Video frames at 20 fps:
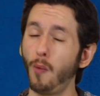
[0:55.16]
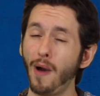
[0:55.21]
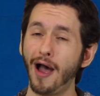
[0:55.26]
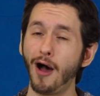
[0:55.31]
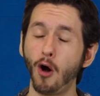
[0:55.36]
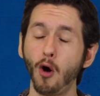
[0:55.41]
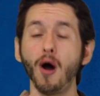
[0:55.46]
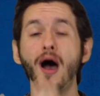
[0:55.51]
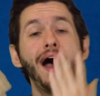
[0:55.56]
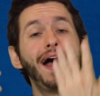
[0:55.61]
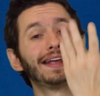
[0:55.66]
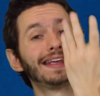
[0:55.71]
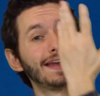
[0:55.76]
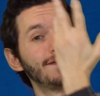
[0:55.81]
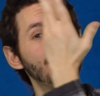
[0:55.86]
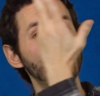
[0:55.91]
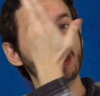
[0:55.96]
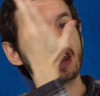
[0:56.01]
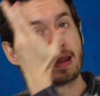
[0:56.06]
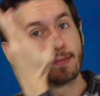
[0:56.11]
well,
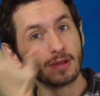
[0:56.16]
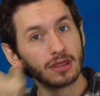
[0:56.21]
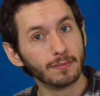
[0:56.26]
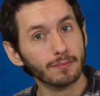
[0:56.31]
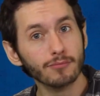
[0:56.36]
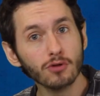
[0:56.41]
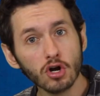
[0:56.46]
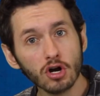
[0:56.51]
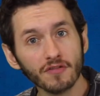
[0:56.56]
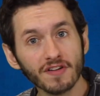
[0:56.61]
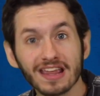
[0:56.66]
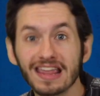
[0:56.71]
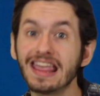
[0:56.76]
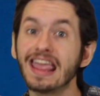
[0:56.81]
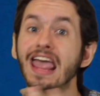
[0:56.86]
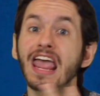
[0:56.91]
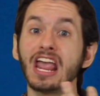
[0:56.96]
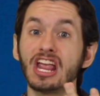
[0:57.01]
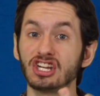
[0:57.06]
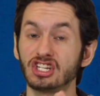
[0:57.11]
given the name of the
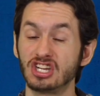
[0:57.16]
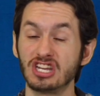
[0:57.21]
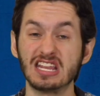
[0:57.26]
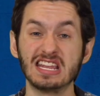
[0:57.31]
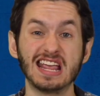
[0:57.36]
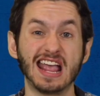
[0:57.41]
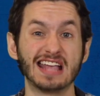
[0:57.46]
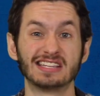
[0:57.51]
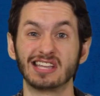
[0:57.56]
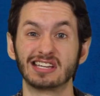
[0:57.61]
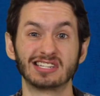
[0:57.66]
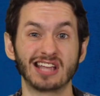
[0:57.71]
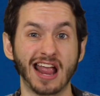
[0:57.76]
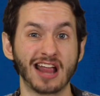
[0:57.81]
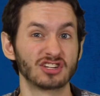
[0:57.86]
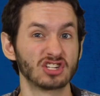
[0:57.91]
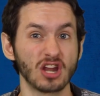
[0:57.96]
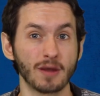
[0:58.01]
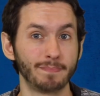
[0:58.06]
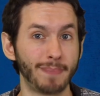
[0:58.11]
movie, she is
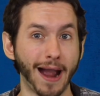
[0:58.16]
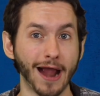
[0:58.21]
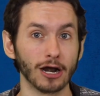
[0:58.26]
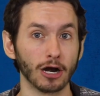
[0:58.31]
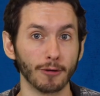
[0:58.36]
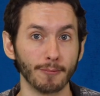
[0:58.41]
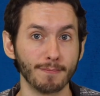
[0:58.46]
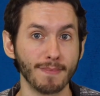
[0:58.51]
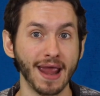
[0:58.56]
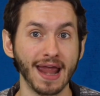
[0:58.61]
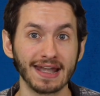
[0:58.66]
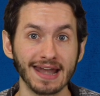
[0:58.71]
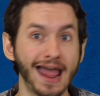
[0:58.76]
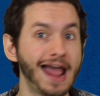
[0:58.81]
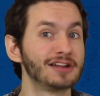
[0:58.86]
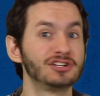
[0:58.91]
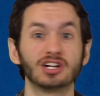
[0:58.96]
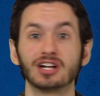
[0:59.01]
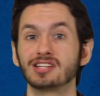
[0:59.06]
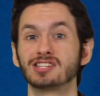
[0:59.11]
essentially a pyromaniac.
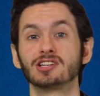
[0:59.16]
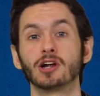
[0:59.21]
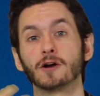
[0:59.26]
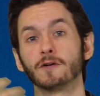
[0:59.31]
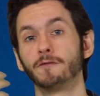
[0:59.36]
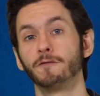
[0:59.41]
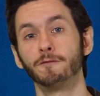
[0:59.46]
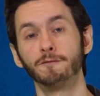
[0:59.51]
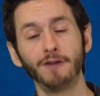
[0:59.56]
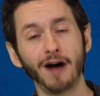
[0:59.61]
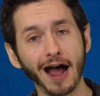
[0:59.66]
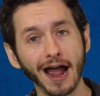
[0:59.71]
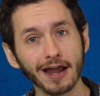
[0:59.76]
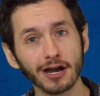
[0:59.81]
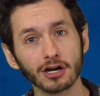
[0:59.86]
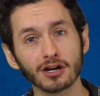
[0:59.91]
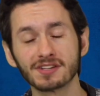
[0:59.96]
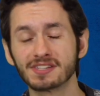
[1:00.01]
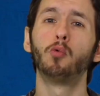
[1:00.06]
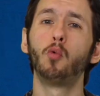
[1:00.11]
She could start
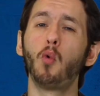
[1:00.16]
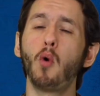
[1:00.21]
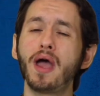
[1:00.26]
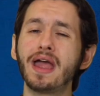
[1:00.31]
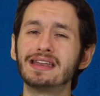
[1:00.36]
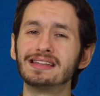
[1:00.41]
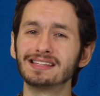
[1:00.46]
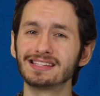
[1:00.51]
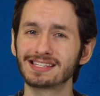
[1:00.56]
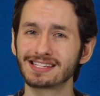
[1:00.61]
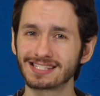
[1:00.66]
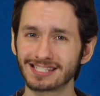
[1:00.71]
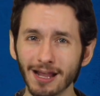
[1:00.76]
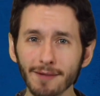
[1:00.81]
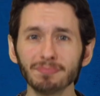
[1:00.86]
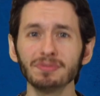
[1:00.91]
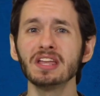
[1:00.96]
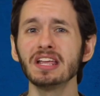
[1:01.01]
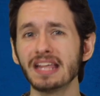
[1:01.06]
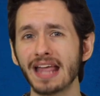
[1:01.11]
fires. When
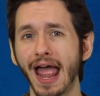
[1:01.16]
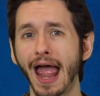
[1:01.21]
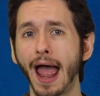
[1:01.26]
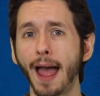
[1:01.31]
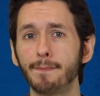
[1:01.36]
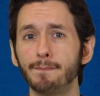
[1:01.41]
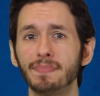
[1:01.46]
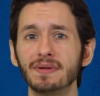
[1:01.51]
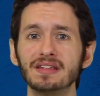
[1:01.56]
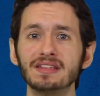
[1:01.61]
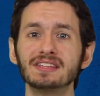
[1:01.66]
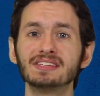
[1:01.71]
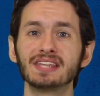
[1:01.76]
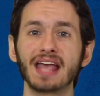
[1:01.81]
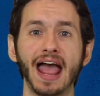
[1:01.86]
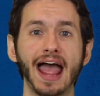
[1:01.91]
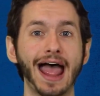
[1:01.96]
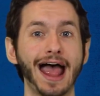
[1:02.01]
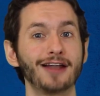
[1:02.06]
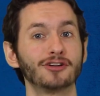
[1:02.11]
something happens
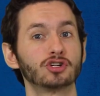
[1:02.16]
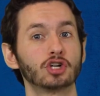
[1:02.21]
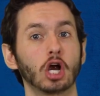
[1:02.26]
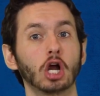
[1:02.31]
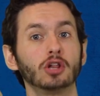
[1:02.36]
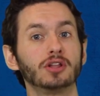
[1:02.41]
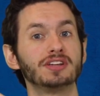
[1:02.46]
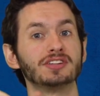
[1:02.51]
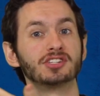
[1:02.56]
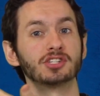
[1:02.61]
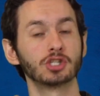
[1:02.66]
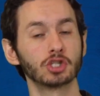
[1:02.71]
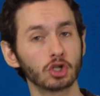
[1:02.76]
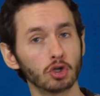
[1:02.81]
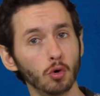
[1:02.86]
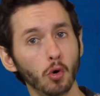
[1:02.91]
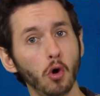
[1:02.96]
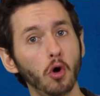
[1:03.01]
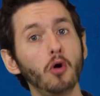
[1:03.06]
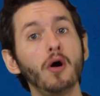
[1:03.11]
at Charlie's
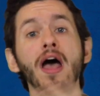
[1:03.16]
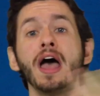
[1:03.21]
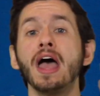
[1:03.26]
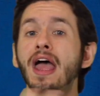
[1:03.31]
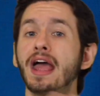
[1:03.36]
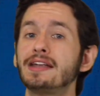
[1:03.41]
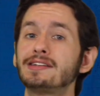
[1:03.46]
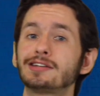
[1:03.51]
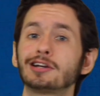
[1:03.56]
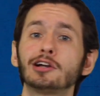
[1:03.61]
school, it